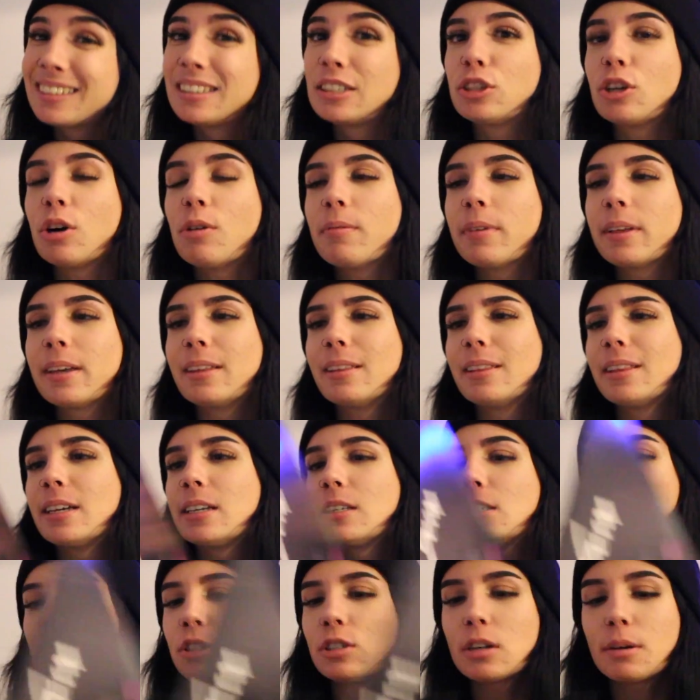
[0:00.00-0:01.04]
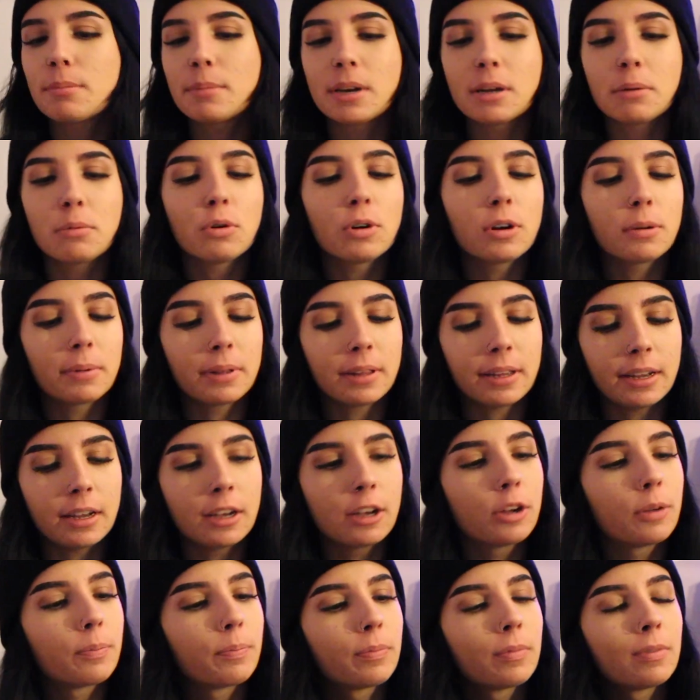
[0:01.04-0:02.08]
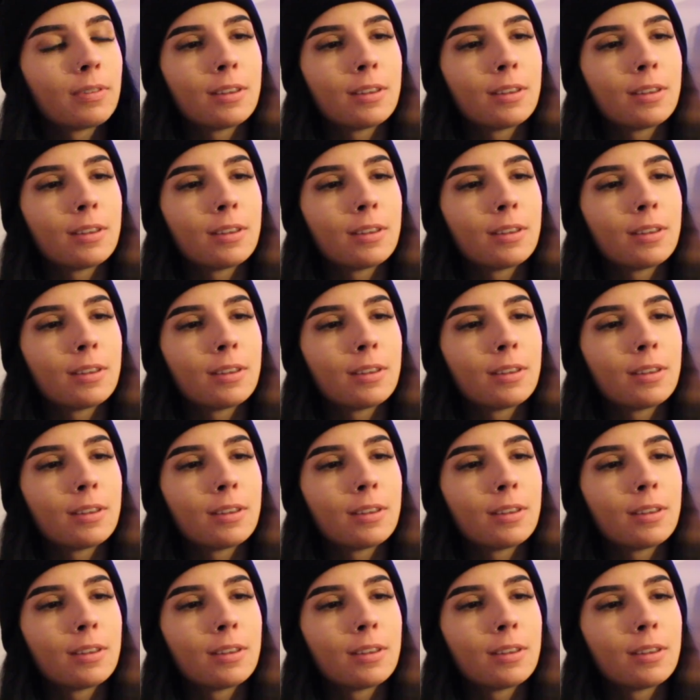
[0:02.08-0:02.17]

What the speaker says: Don't really listen to him anymore, but like,